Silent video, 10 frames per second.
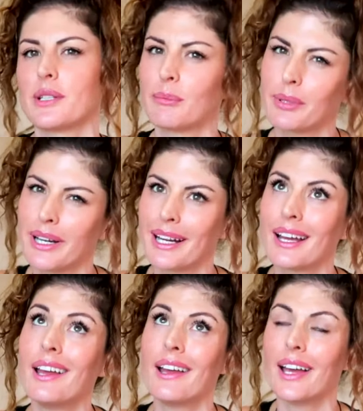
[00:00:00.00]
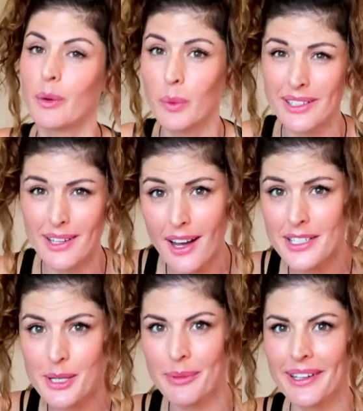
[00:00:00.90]
to bring and what
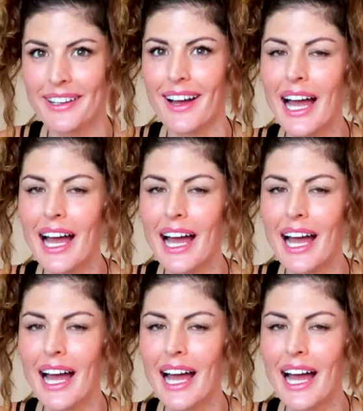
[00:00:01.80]
not to bring.